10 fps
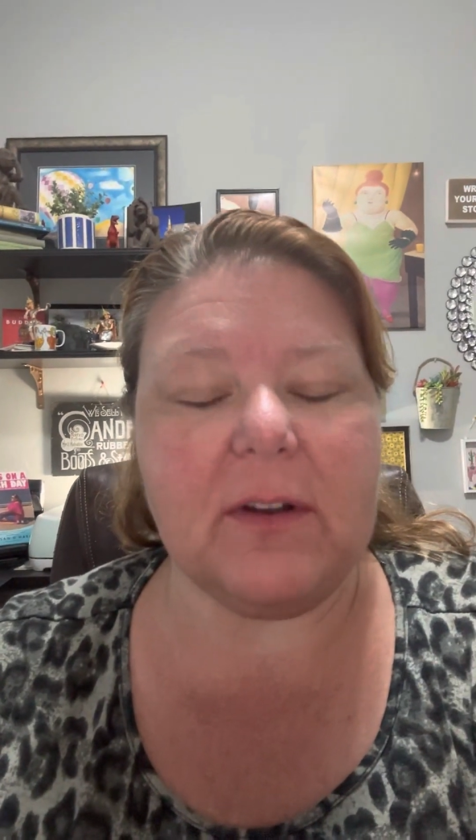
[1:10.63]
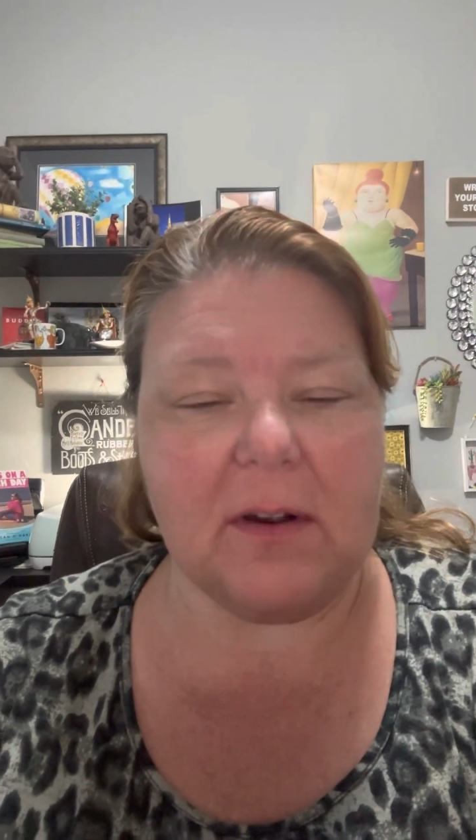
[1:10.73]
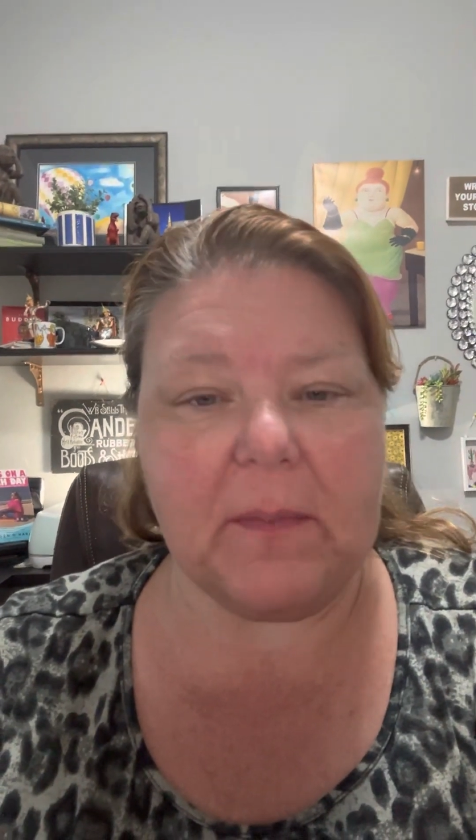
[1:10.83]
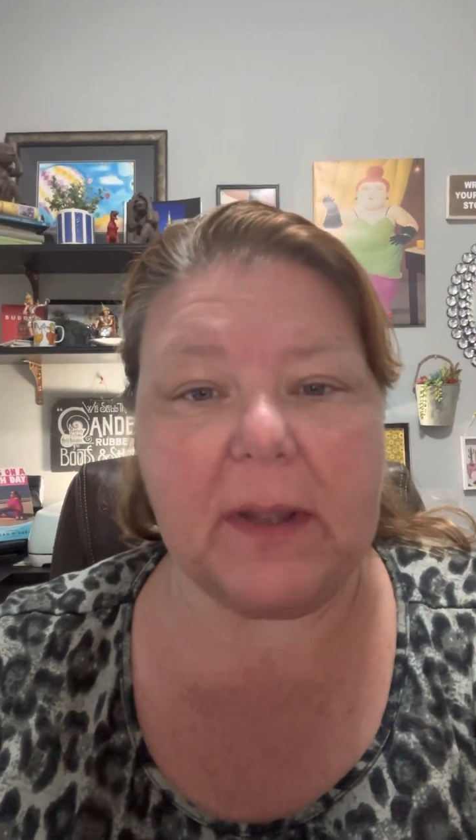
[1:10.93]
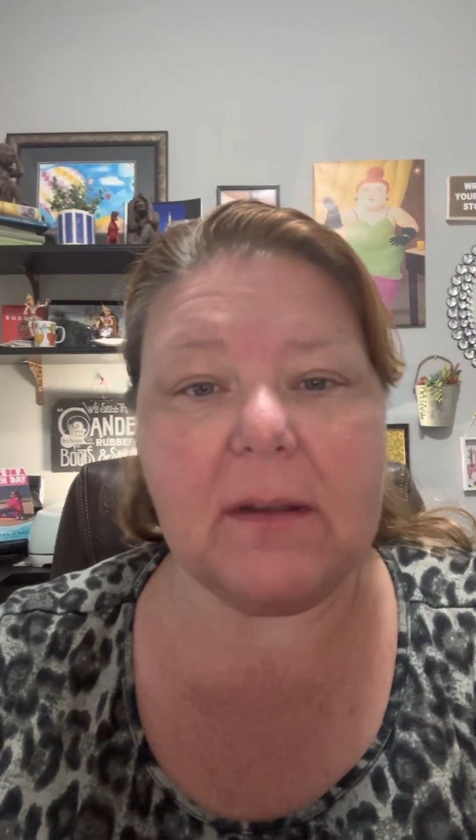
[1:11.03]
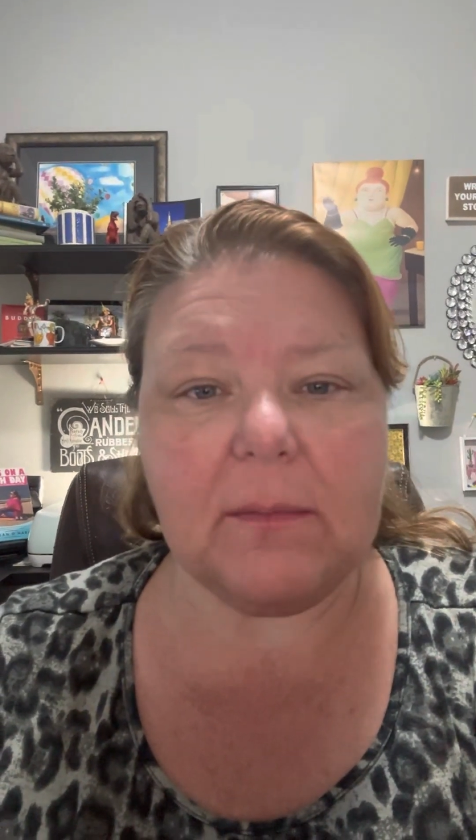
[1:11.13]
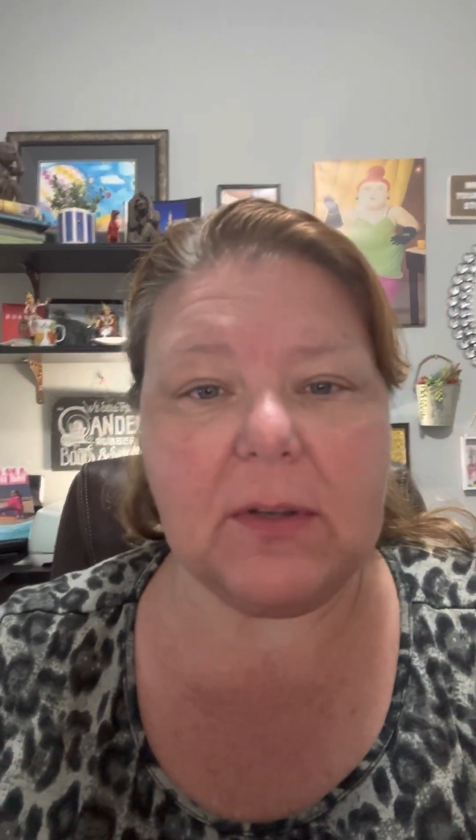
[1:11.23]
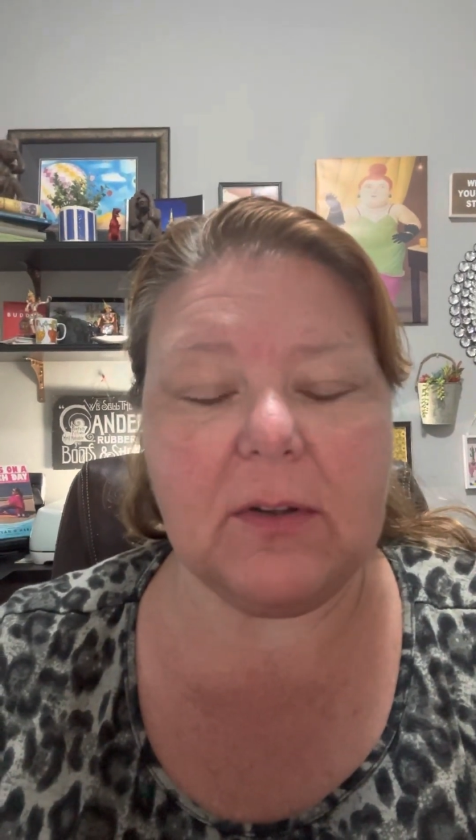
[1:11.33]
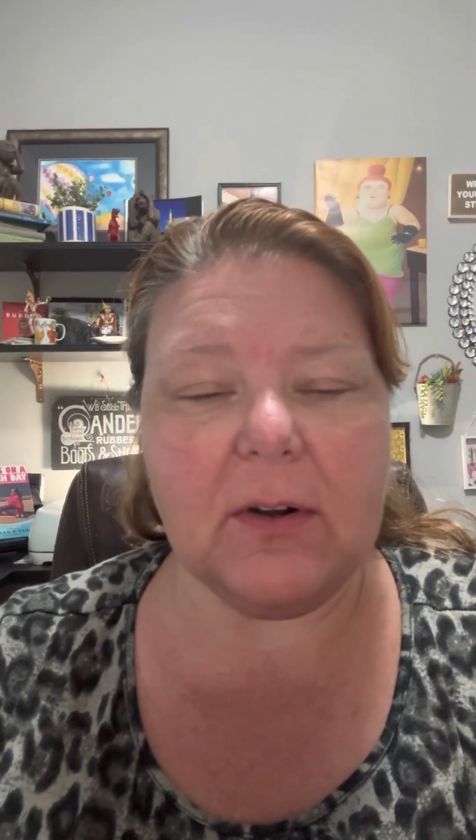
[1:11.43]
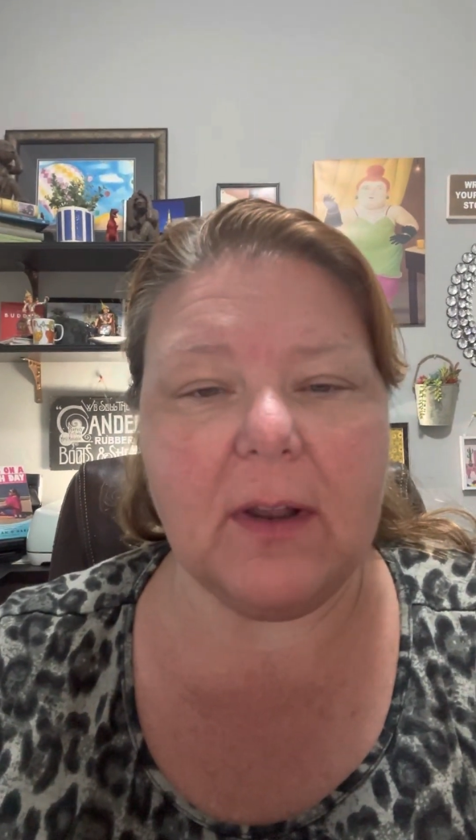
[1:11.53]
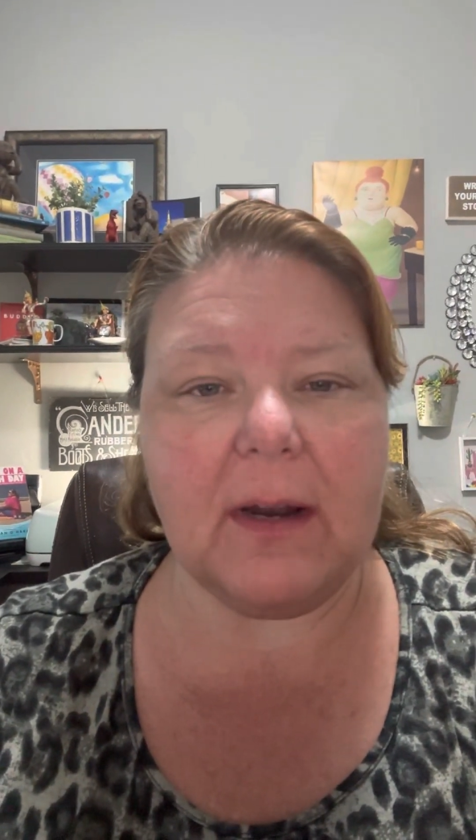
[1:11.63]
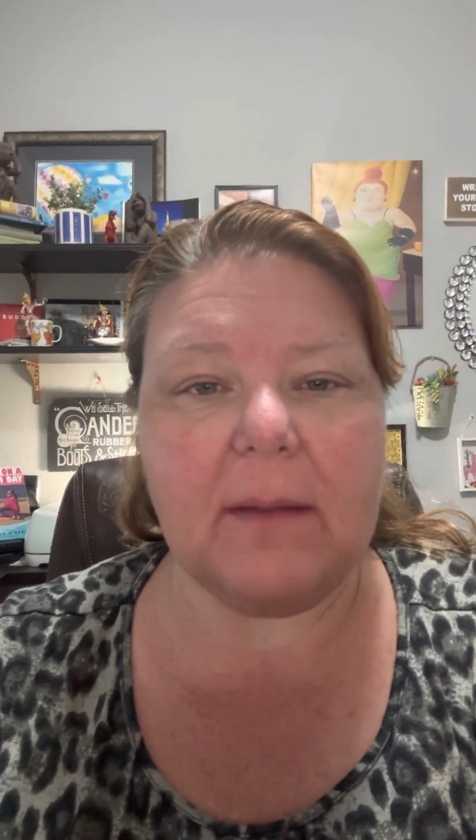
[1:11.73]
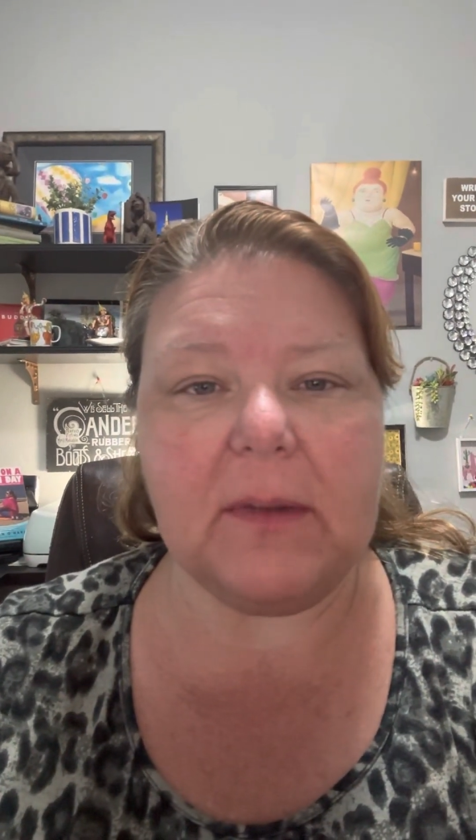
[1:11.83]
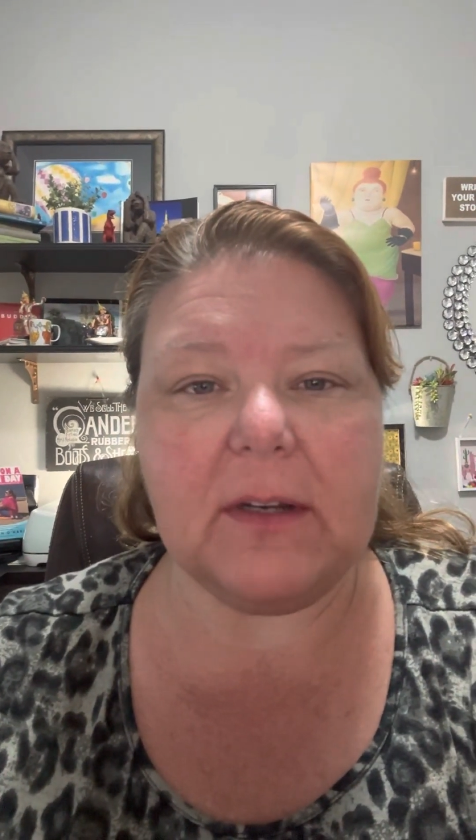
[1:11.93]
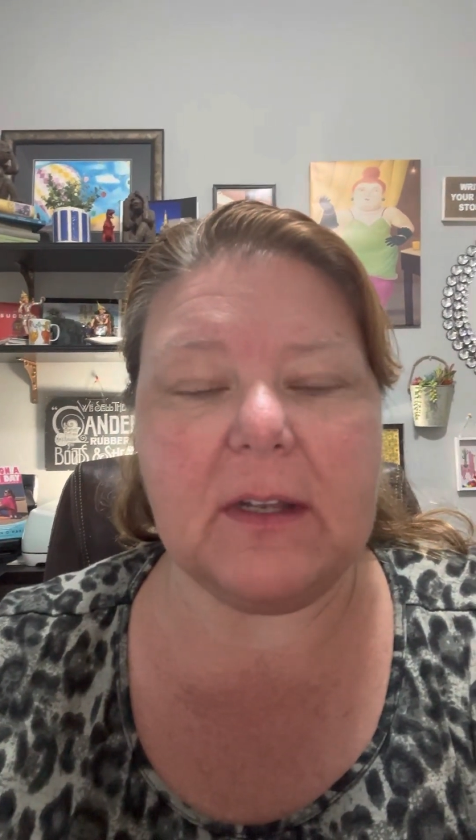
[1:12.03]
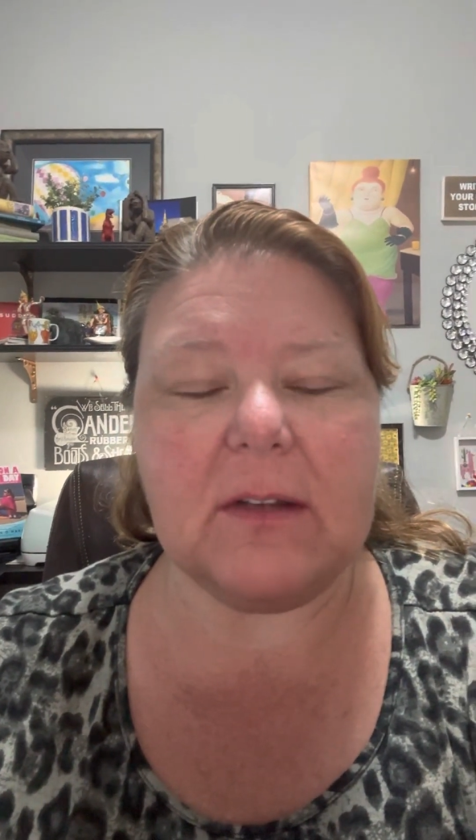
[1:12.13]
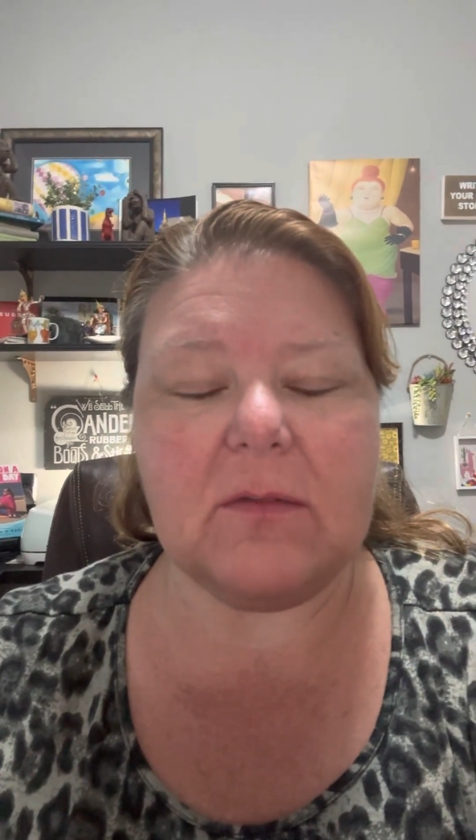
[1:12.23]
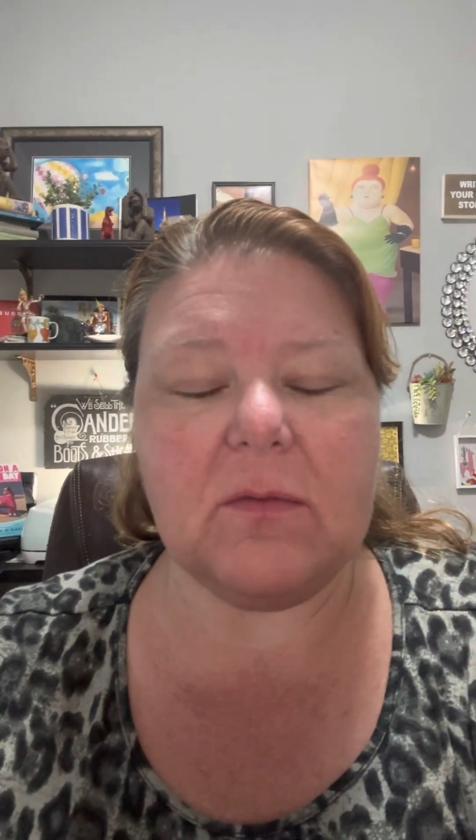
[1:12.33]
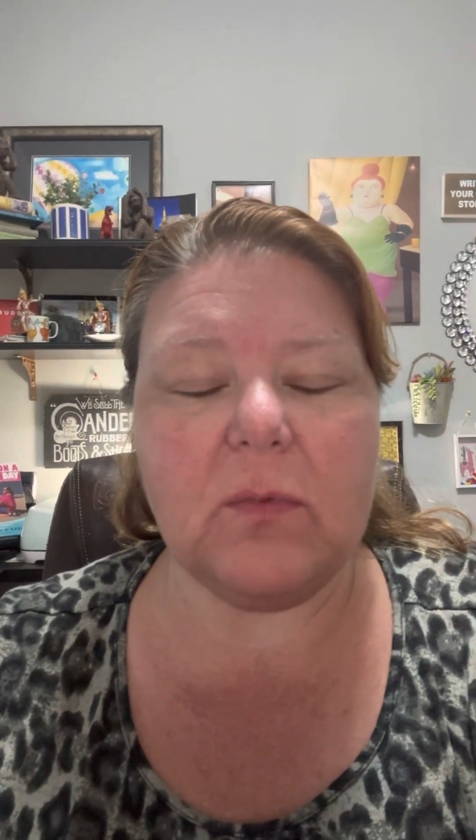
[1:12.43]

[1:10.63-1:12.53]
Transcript: here on my computer and I'm going to